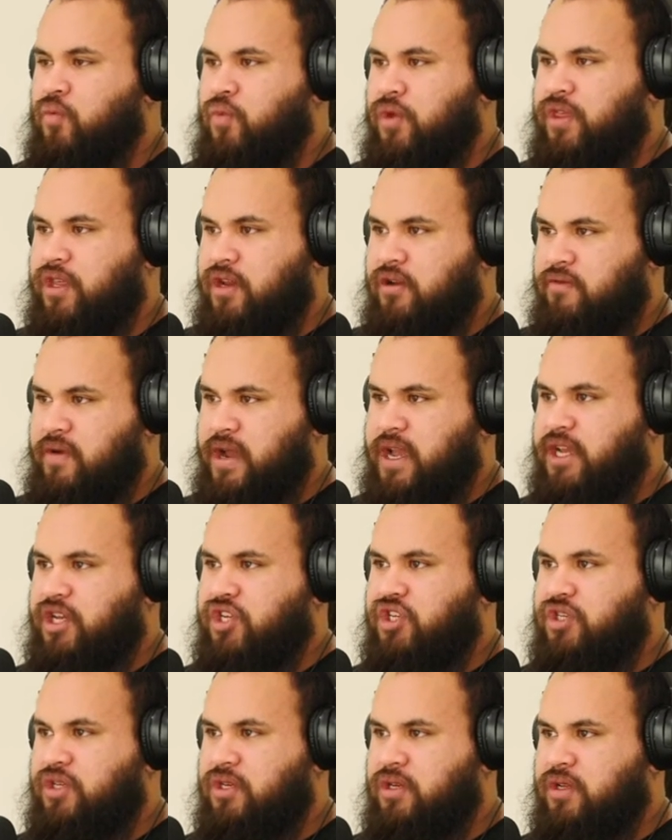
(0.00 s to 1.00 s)
a
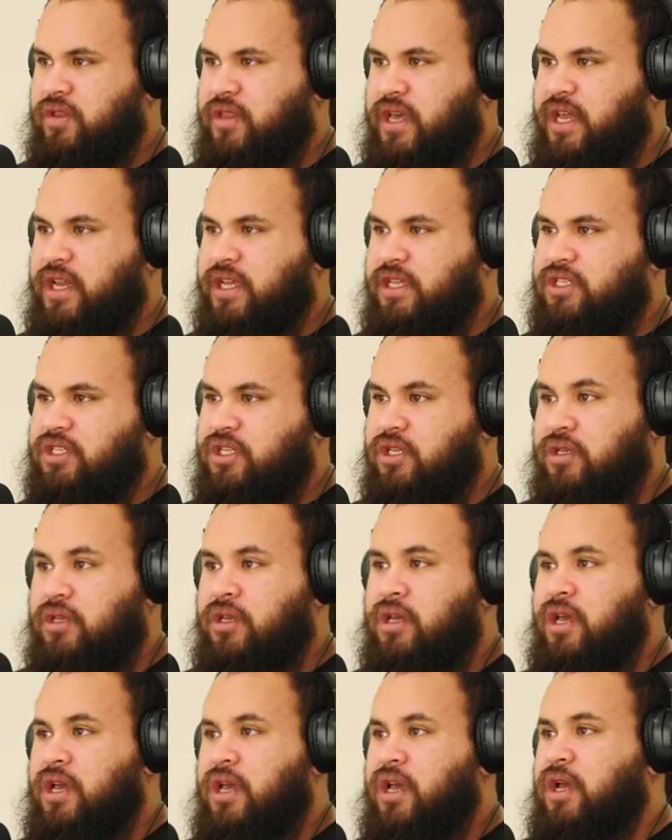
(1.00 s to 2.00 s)
range that is
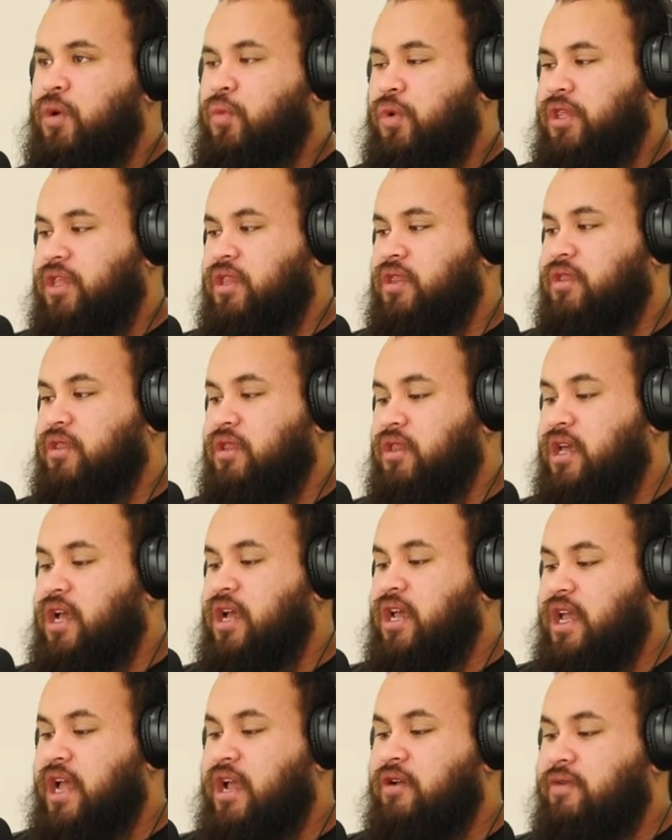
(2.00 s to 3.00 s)
within
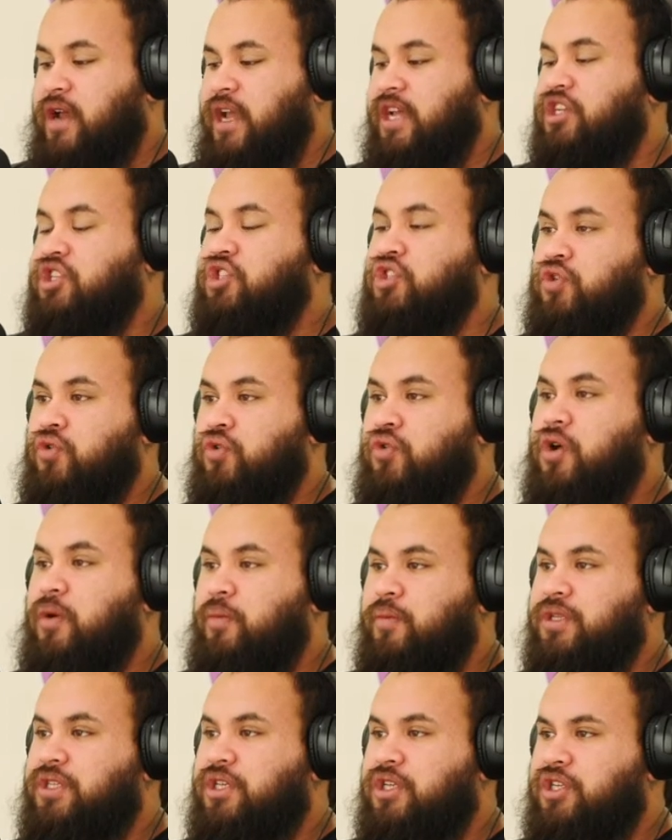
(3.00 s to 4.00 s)
a range to
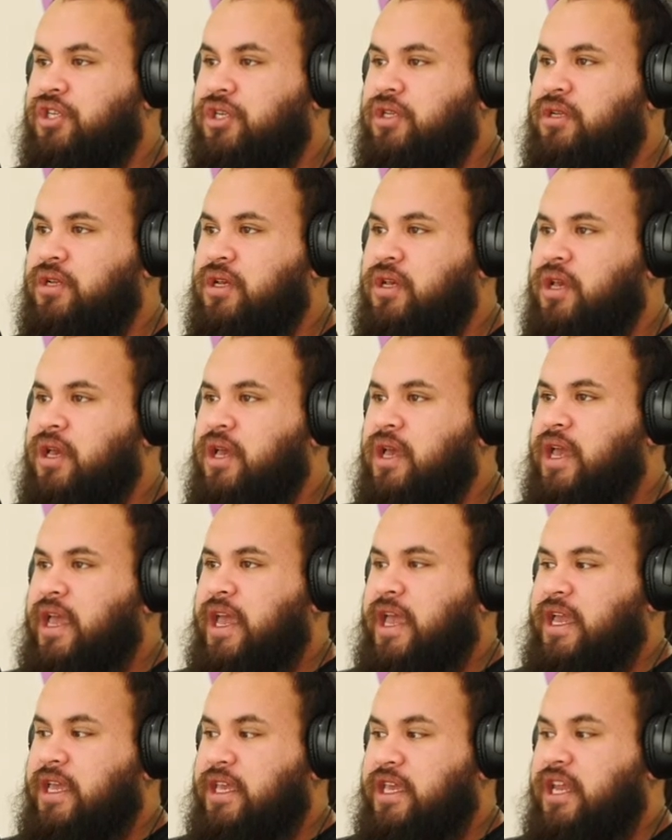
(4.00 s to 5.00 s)
competition,
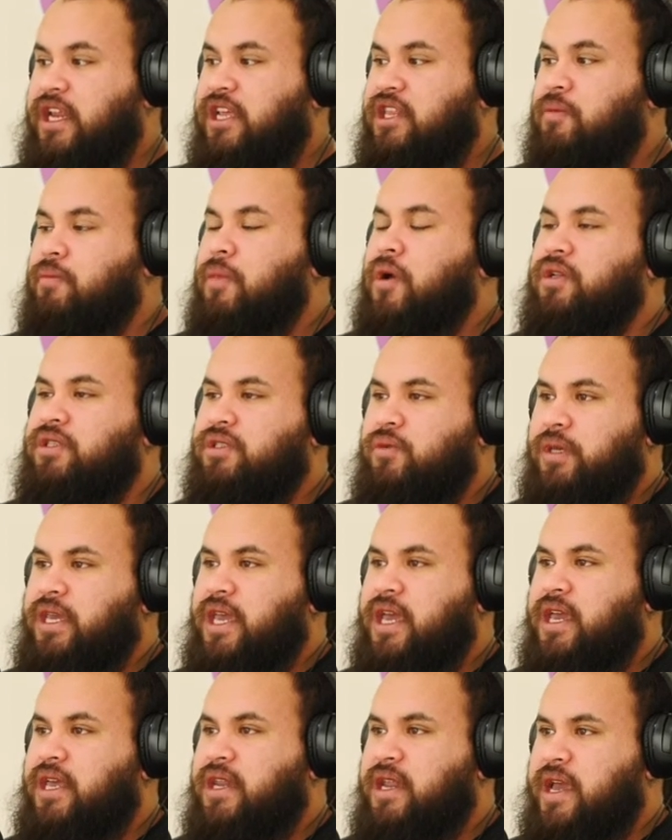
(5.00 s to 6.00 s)
and getting the most we
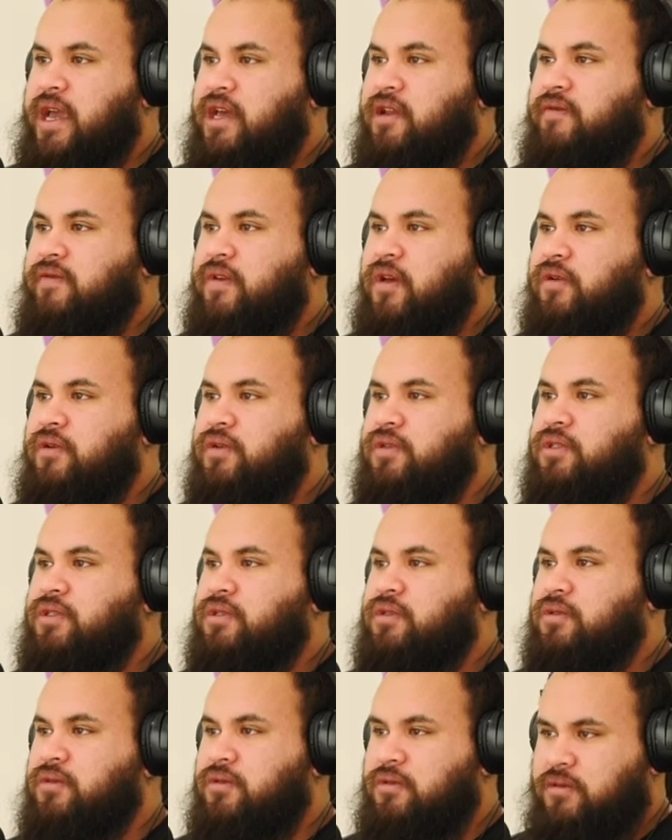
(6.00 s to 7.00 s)
can out of
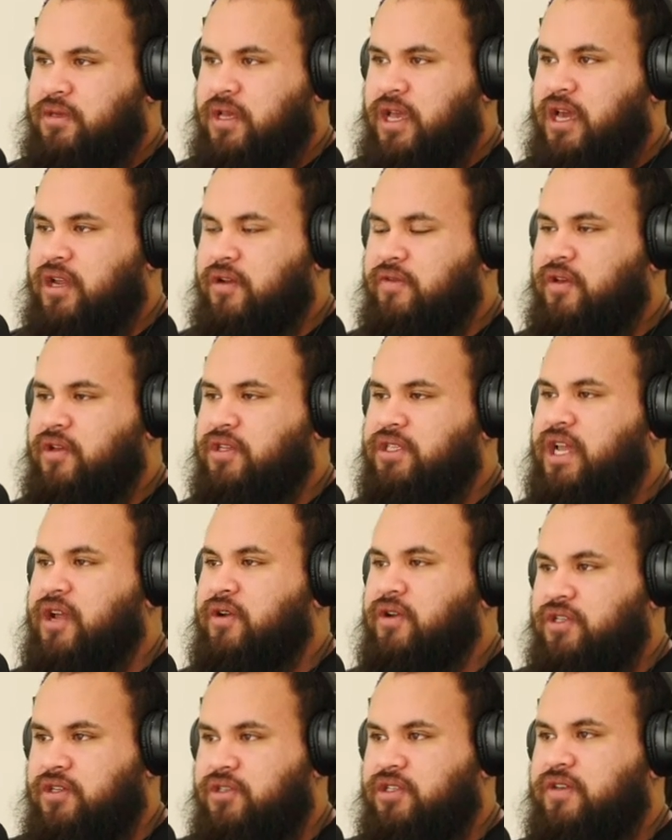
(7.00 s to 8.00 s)
those
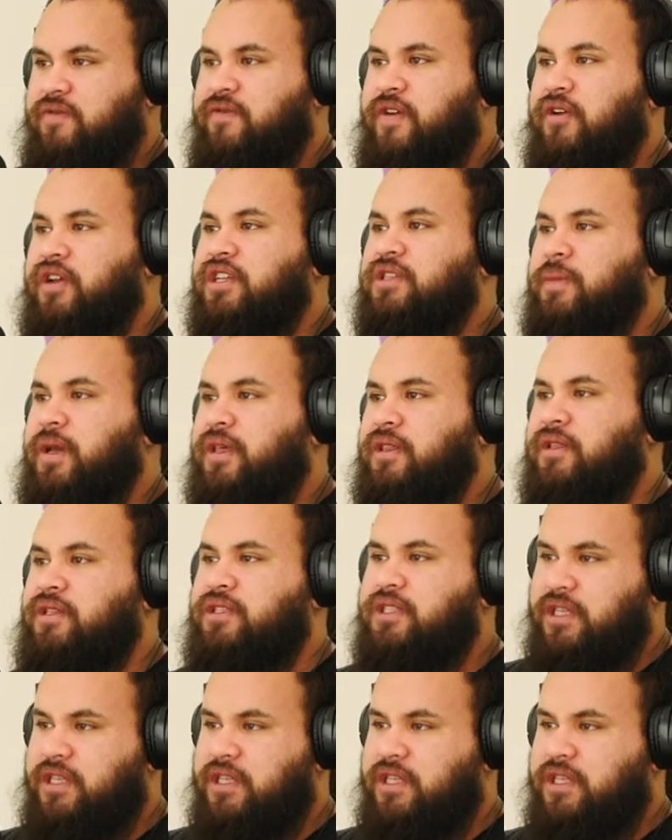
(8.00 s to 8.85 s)
areas using various methods to